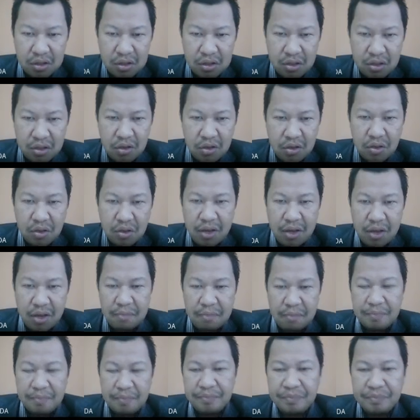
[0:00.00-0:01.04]
no gap.
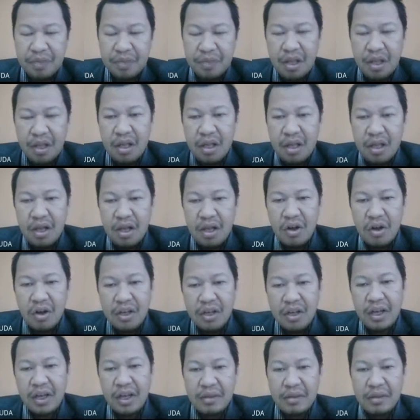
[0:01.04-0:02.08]

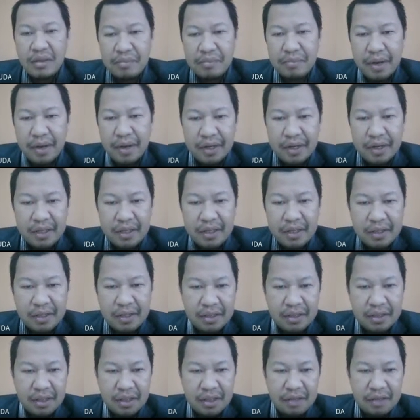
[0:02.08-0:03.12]
Okay, but
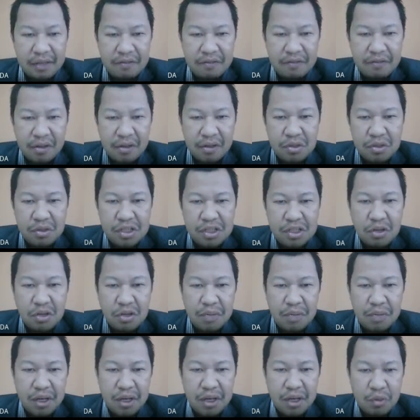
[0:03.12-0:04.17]
in frequency
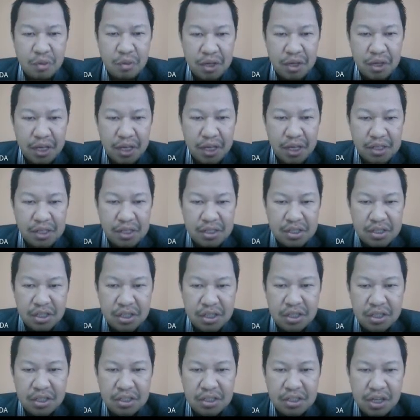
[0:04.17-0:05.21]
domain, we can see
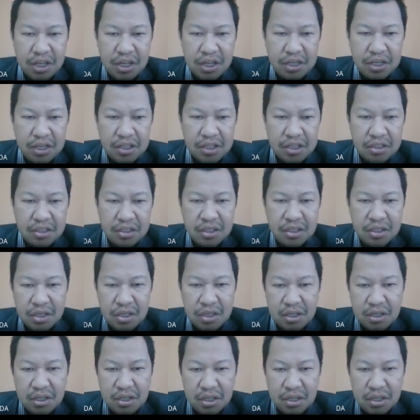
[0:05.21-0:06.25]
the changes
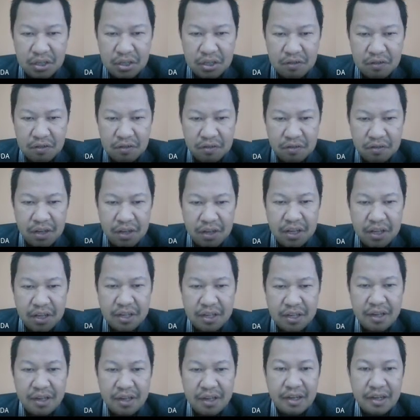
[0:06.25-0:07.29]
very
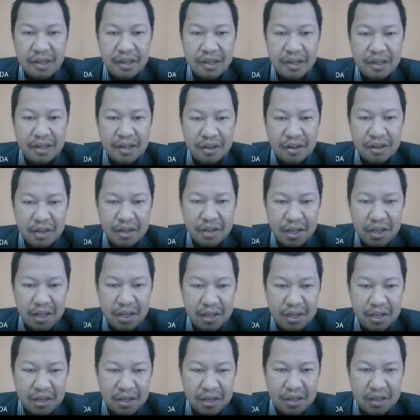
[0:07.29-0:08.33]
clearly. Okay,
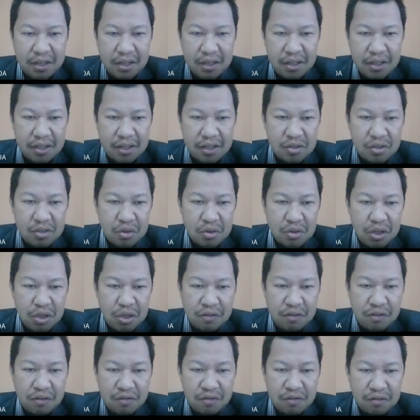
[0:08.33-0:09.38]
so
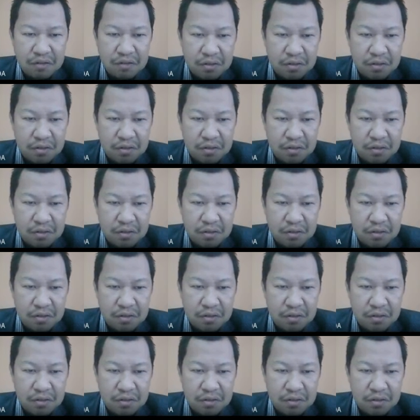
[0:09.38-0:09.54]
if